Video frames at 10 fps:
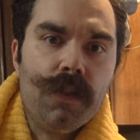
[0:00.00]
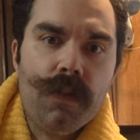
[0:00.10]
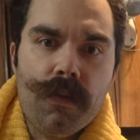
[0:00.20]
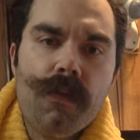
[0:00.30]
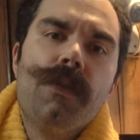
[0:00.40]
do
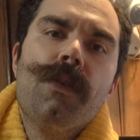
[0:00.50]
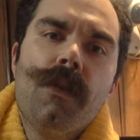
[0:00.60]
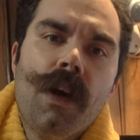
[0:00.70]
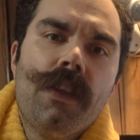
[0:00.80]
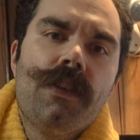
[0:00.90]
the
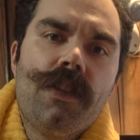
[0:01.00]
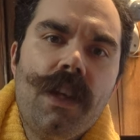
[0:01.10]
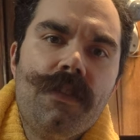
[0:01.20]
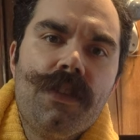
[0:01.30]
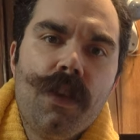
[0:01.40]
review on the
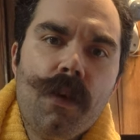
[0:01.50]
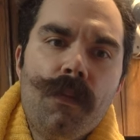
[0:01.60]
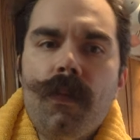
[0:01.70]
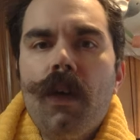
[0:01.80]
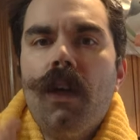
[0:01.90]
shave
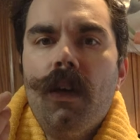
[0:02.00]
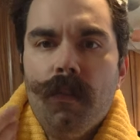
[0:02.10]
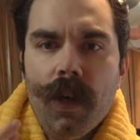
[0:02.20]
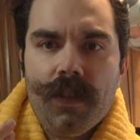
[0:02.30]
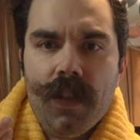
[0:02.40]
soap,
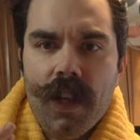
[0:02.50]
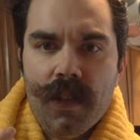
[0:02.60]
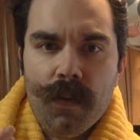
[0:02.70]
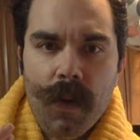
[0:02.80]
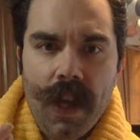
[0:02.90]

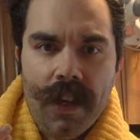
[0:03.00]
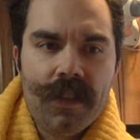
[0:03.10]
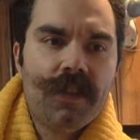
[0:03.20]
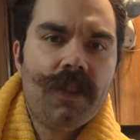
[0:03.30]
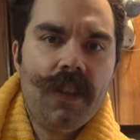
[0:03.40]
mustache
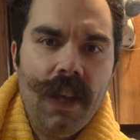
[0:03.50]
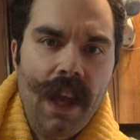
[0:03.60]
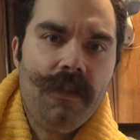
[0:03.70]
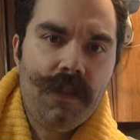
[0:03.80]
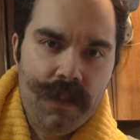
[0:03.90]
wax,
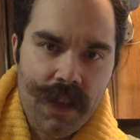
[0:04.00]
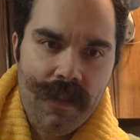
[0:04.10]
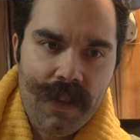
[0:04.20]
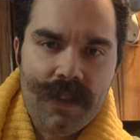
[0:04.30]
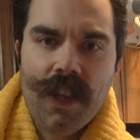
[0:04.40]

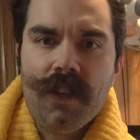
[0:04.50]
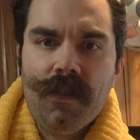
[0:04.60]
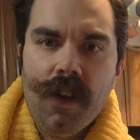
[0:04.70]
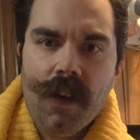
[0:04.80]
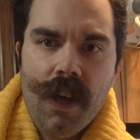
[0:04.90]
aftershave,
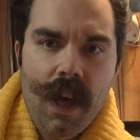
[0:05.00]
etc.